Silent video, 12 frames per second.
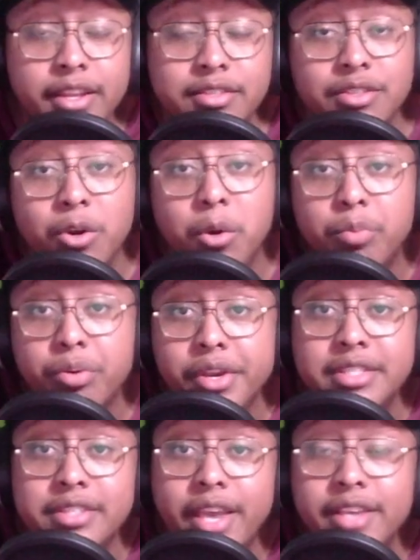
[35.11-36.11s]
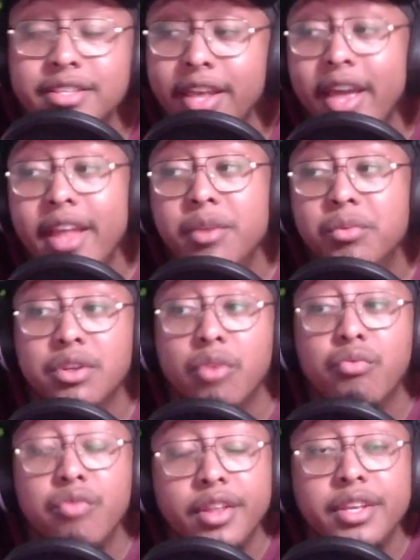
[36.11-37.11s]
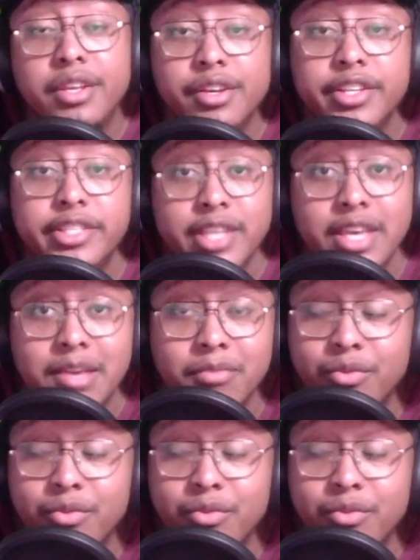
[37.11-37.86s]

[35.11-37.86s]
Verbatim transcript: It's still preseason, and it was a really good team.